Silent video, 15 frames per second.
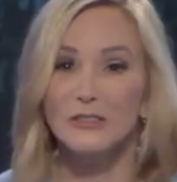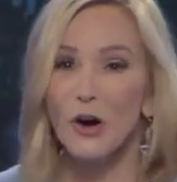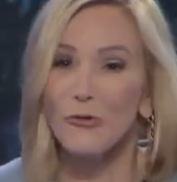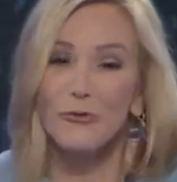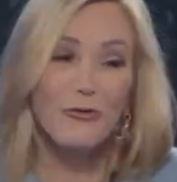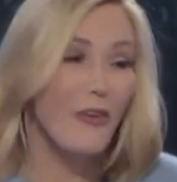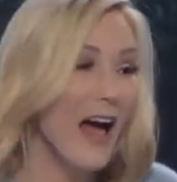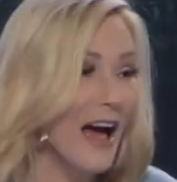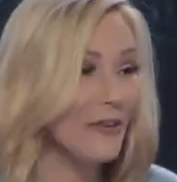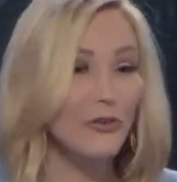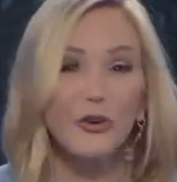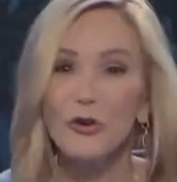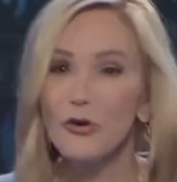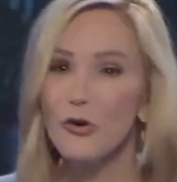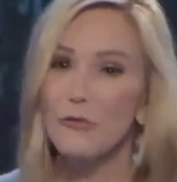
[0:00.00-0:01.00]
Don't
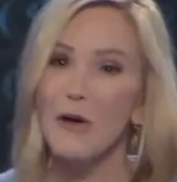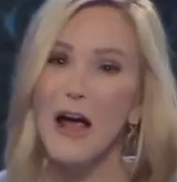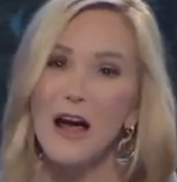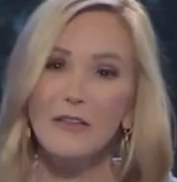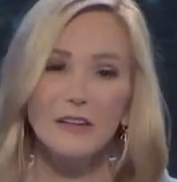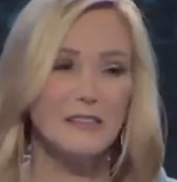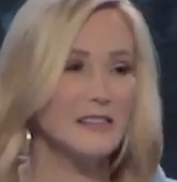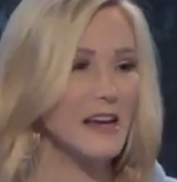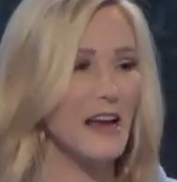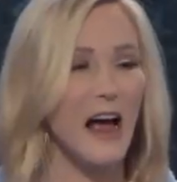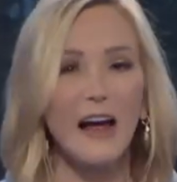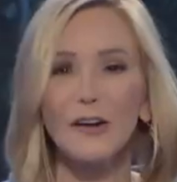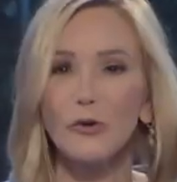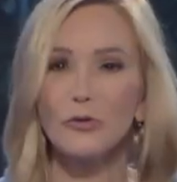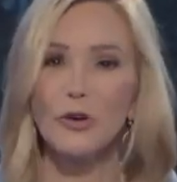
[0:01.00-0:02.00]
flounder around and saying,
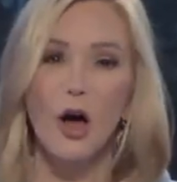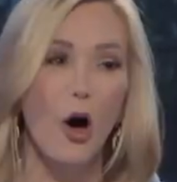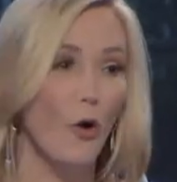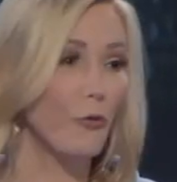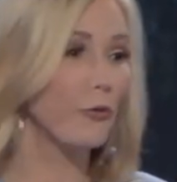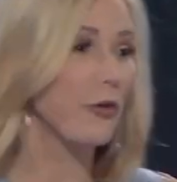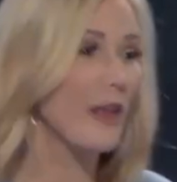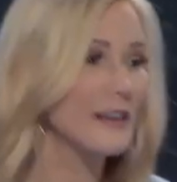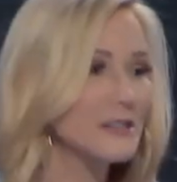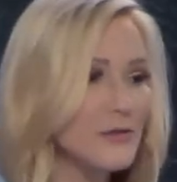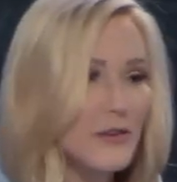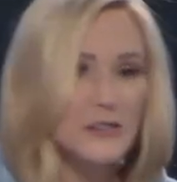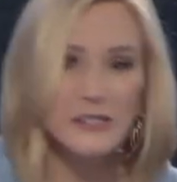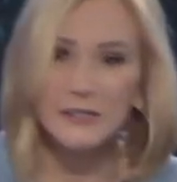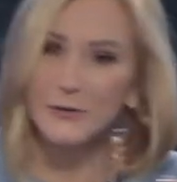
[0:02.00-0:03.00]
I don't know, flesh
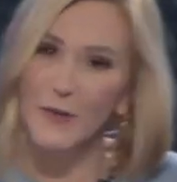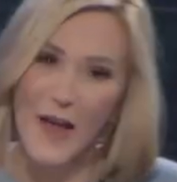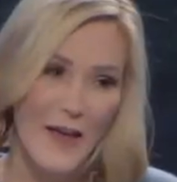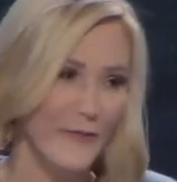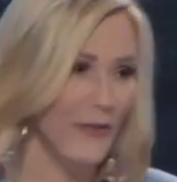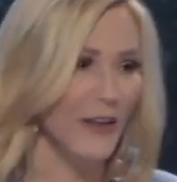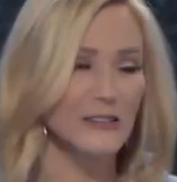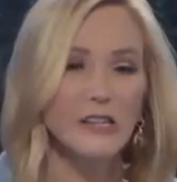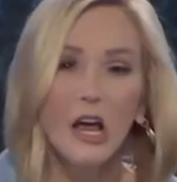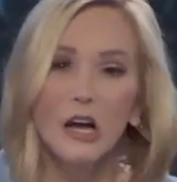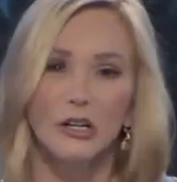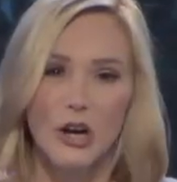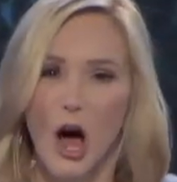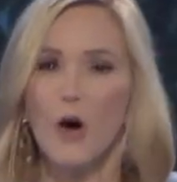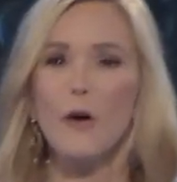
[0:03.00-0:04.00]
versus faith, flesh.
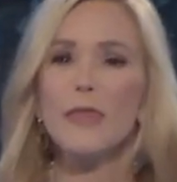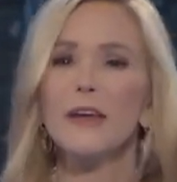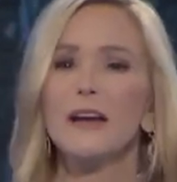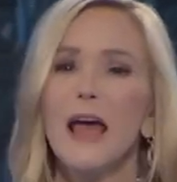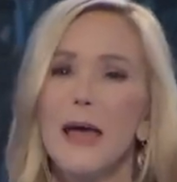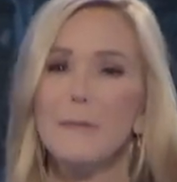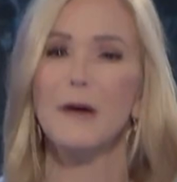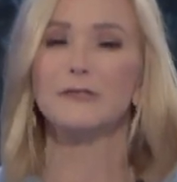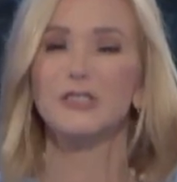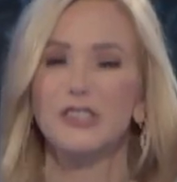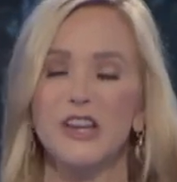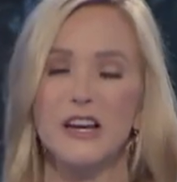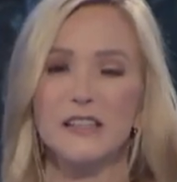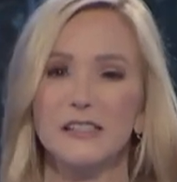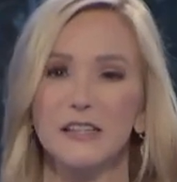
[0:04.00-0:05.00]
No, in the name of
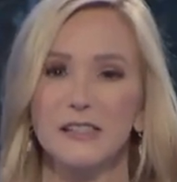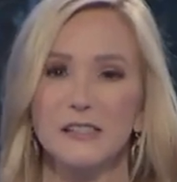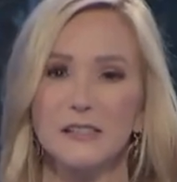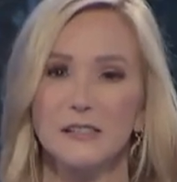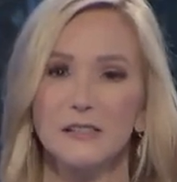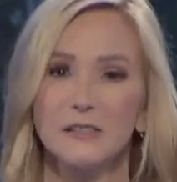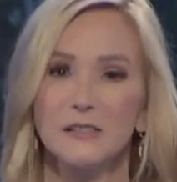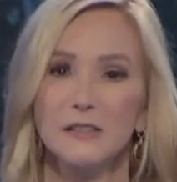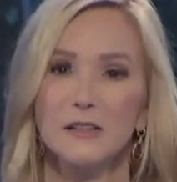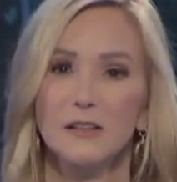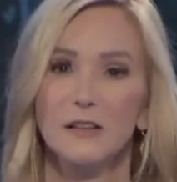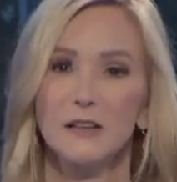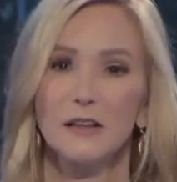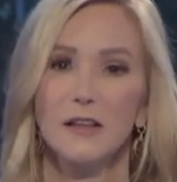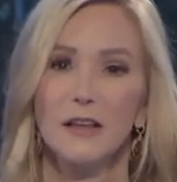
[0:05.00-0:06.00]
Jesus.
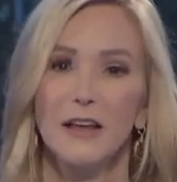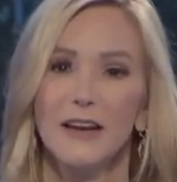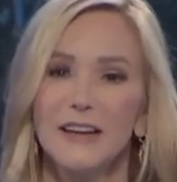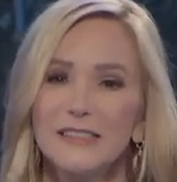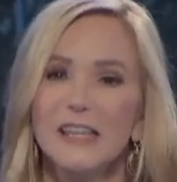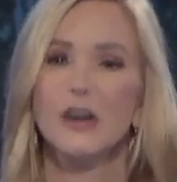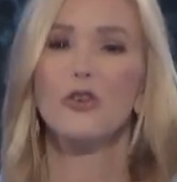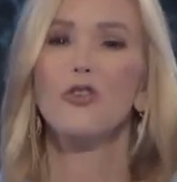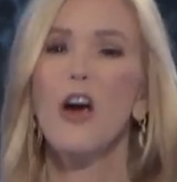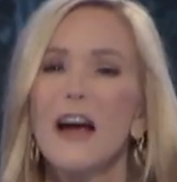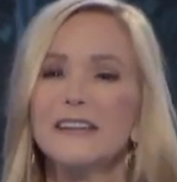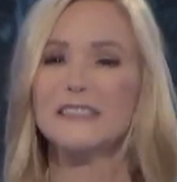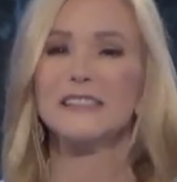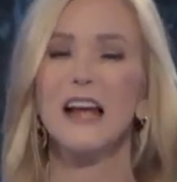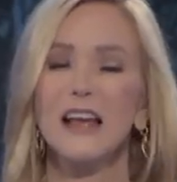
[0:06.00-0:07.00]
It is in
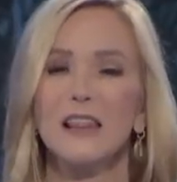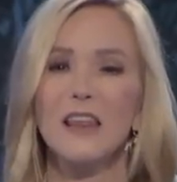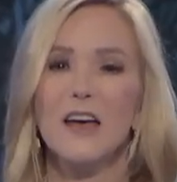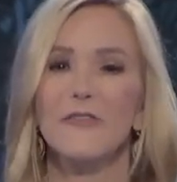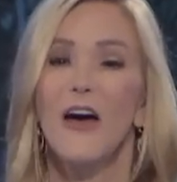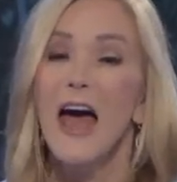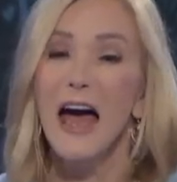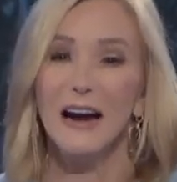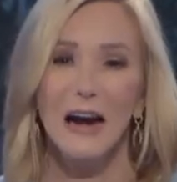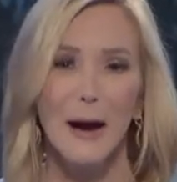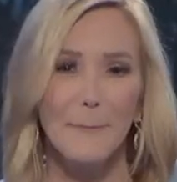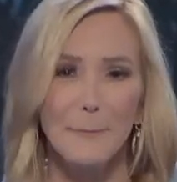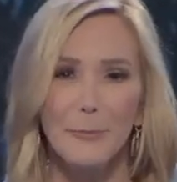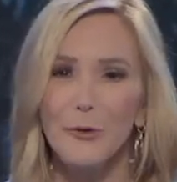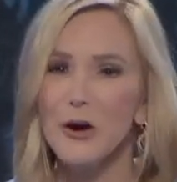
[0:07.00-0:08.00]
Christ I live, and I
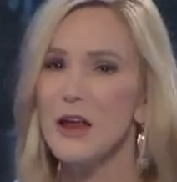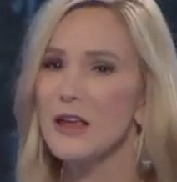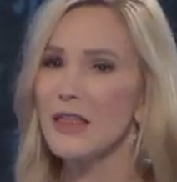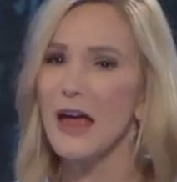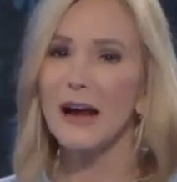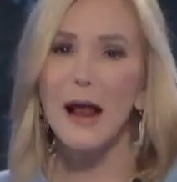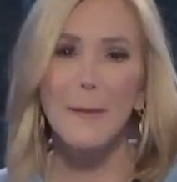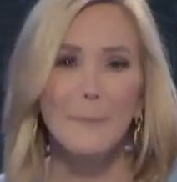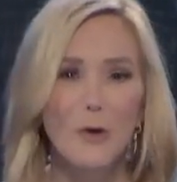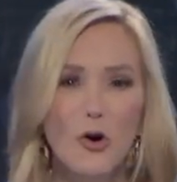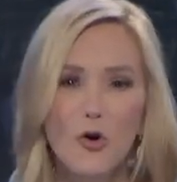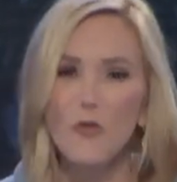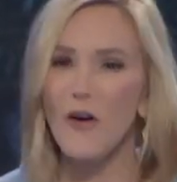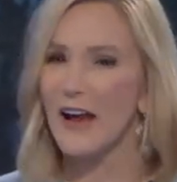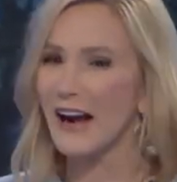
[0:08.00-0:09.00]
breathe, and I
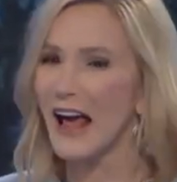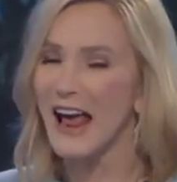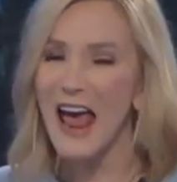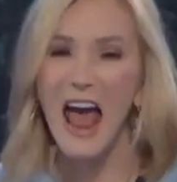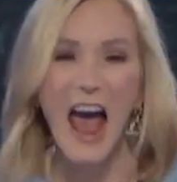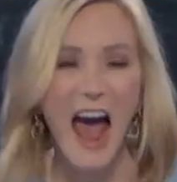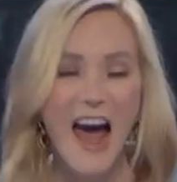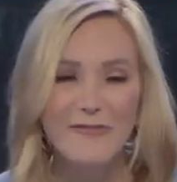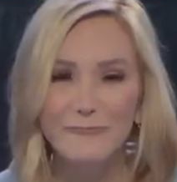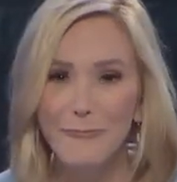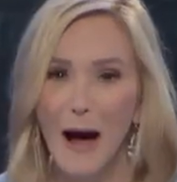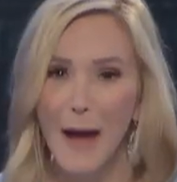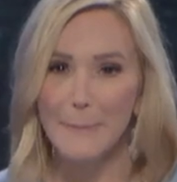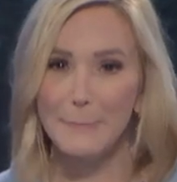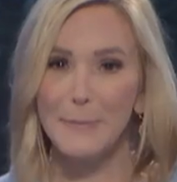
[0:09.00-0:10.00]
move, and I have
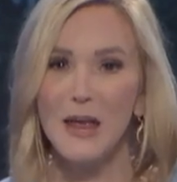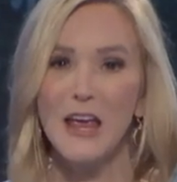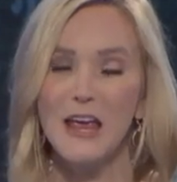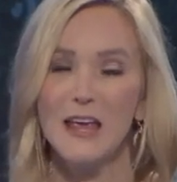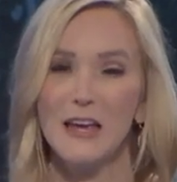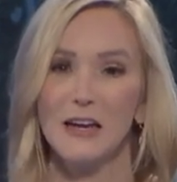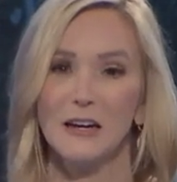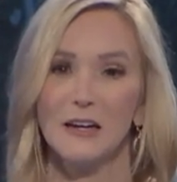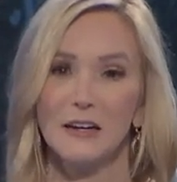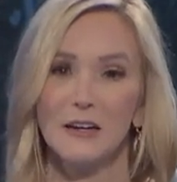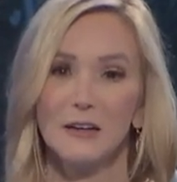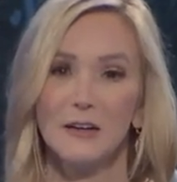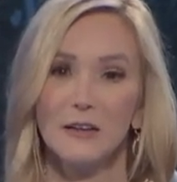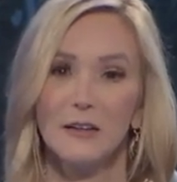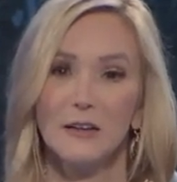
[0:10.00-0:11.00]
my being.
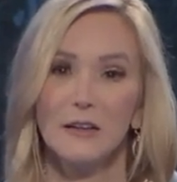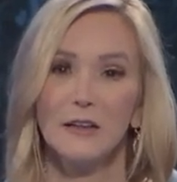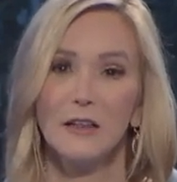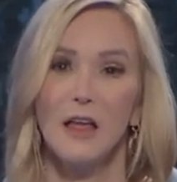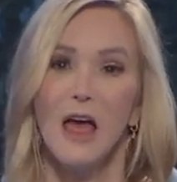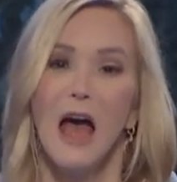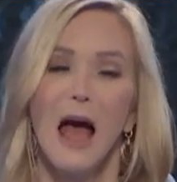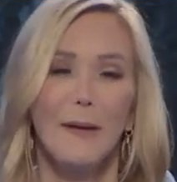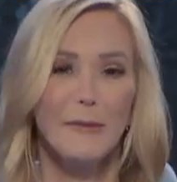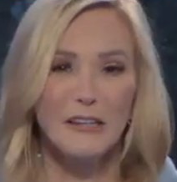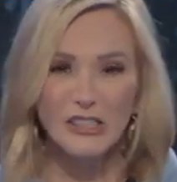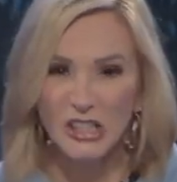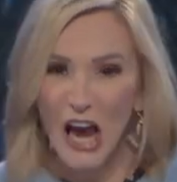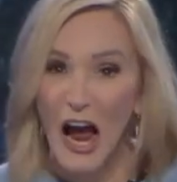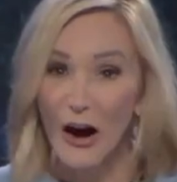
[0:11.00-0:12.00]
I'm a
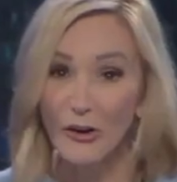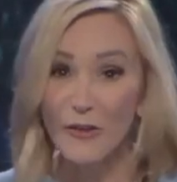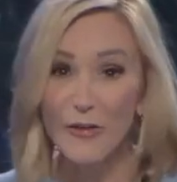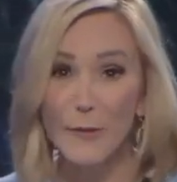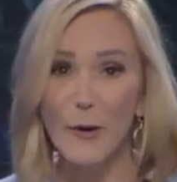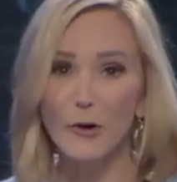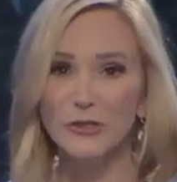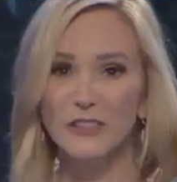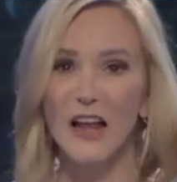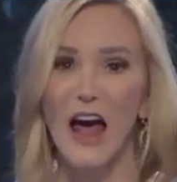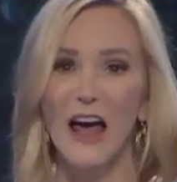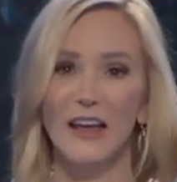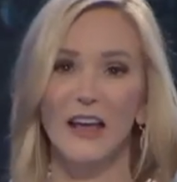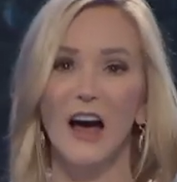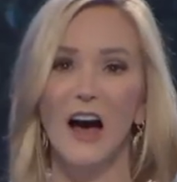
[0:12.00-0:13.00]
child of the Most
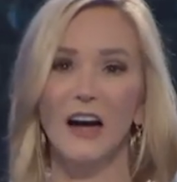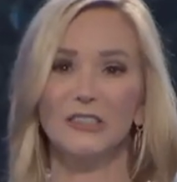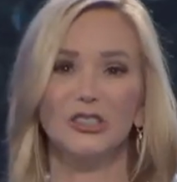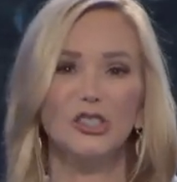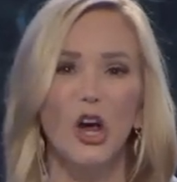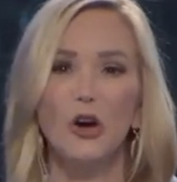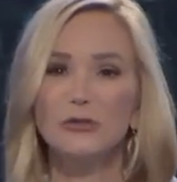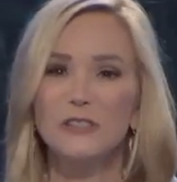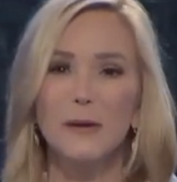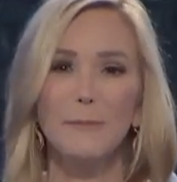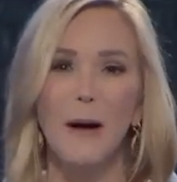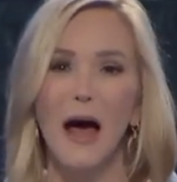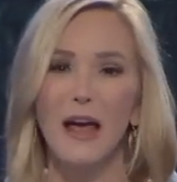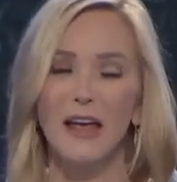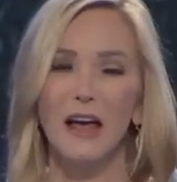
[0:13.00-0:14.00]
High God, chosen
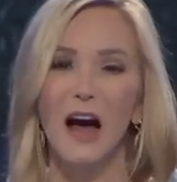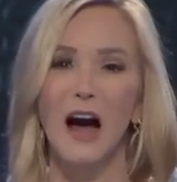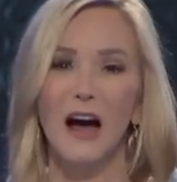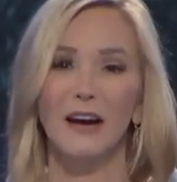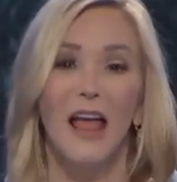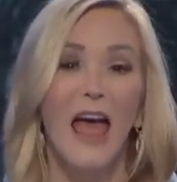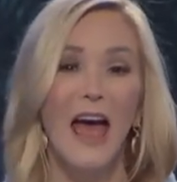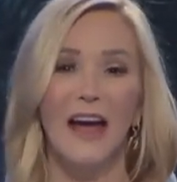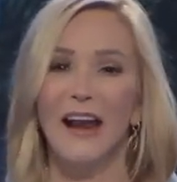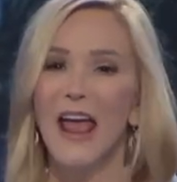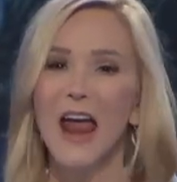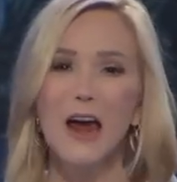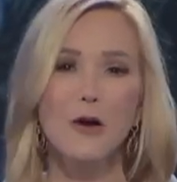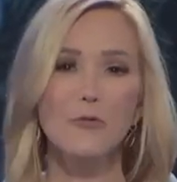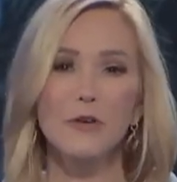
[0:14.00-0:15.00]
by God, an heir